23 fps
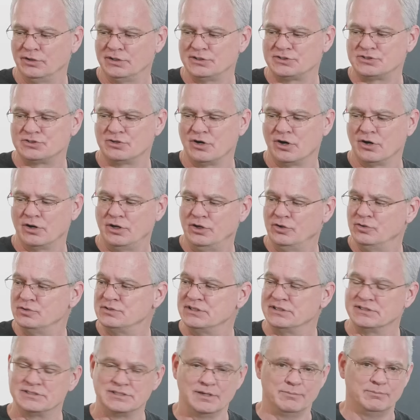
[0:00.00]
going to start
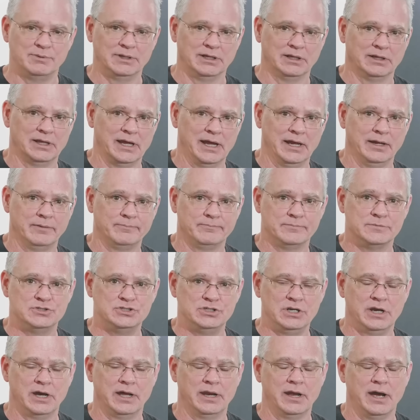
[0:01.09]
using something like
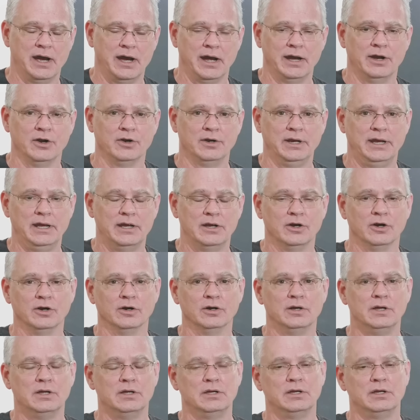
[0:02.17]
GYEON iron here.